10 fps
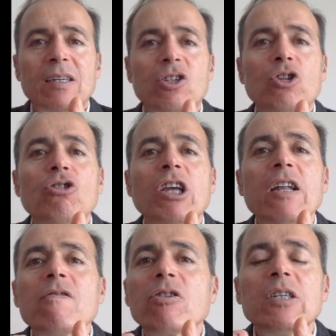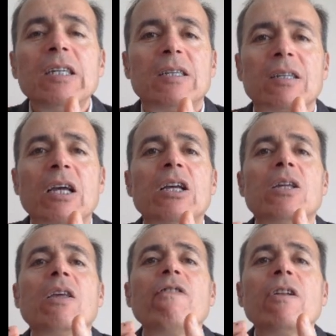You cannot eat it.
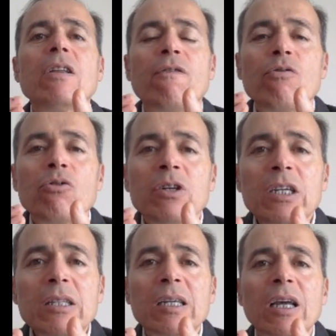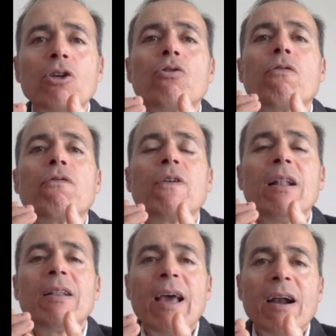Even if you eat, you feel
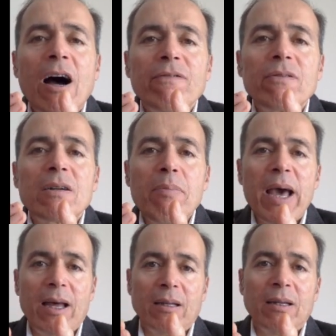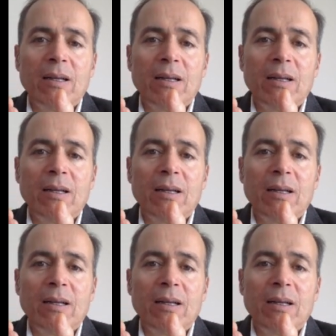thereafter bad.